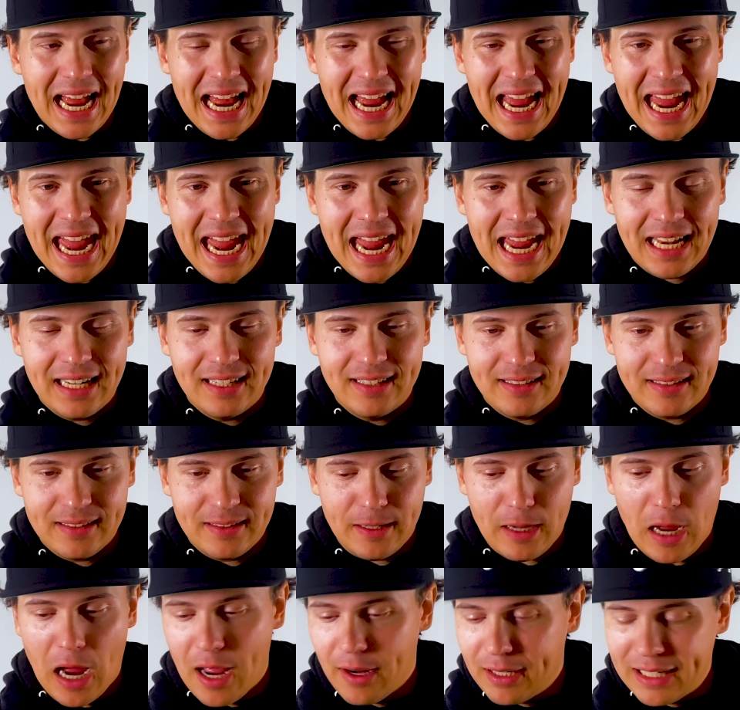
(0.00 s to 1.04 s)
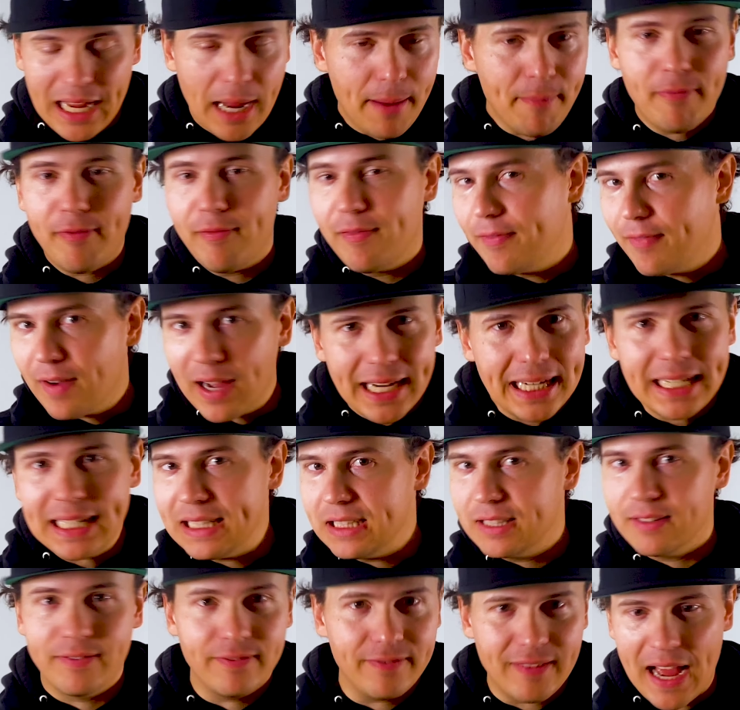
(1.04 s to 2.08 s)
And I kept fighting
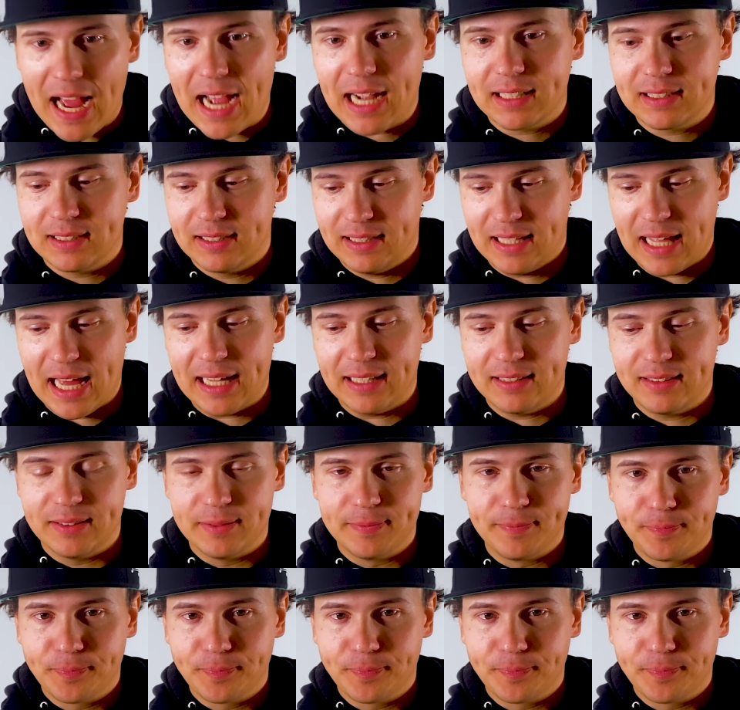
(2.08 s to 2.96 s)
the fact that